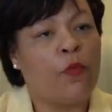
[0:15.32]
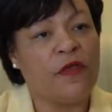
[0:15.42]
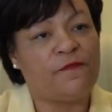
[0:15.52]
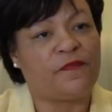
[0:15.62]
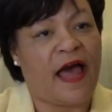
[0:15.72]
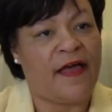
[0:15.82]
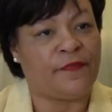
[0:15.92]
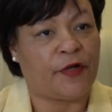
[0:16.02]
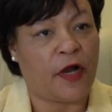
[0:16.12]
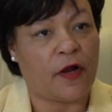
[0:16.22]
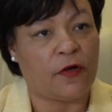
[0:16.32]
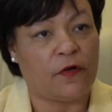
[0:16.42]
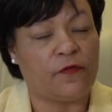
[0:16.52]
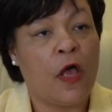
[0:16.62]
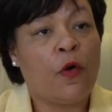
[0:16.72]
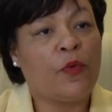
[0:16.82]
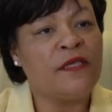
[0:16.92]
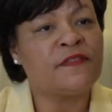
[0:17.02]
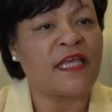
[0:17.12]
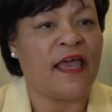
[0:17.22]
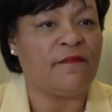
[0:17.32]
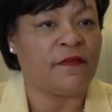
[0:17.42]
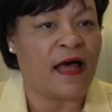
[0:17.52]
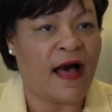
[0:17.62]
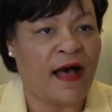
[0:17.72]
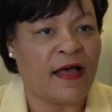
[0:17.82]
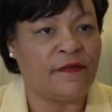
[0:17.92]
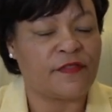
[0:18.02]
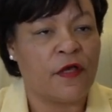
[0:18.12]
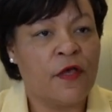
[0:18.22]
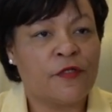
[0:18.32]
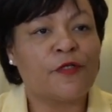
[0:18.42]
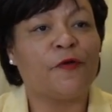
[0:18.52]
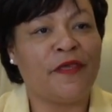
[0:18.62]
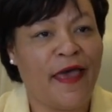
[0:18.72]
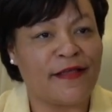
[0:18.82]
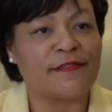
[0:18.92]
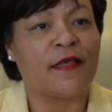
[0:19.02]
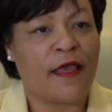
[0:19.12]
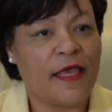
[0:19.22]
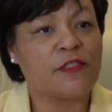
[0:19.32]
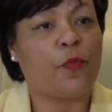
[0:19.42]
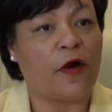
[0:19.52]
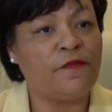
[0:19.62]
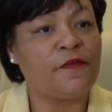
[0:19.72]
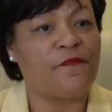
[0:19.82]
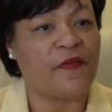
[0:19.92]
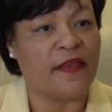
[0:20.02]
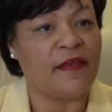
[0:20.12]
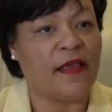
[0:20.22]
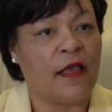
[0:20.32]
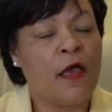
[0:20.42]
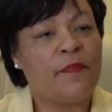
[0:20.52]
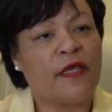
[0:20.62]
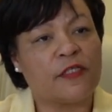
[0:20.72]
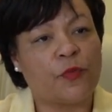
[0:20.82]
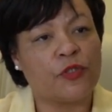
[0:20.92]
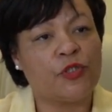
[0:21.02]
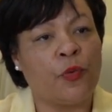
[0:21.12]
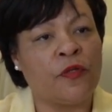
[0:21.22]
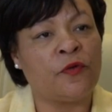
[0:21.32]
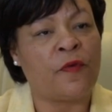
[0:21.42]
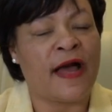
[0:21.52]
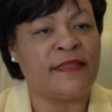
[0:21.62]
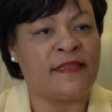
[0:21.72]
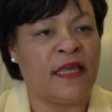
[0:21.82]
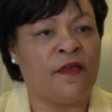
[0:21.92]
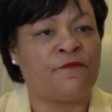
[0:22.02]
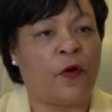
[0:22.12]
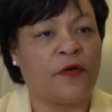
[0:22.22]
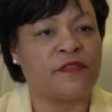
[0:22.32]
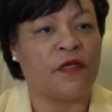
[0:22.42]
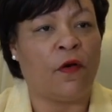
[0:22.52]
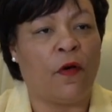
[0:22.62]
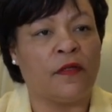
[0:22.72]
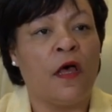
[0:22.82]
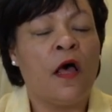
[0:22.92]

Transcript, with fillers: We've flattened the curve, we've saved lives. So, yes, it's worth defending because we're doing the right thing, focusing on